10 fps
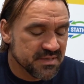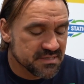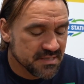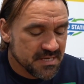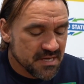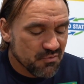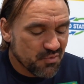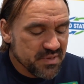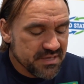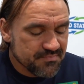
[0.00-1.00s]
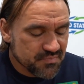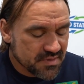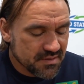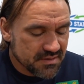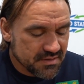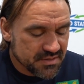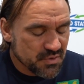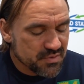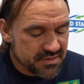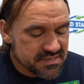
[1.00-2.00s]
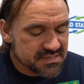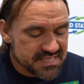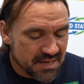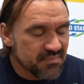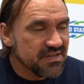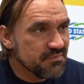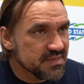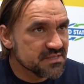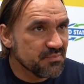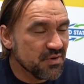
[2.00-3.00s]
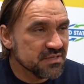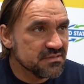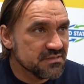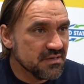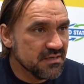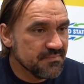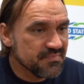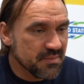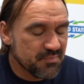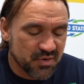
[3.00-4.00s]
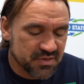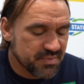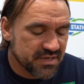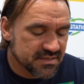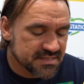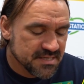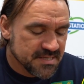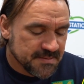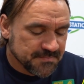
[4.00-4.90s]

And for me, you know, this is unbelievable support um, important because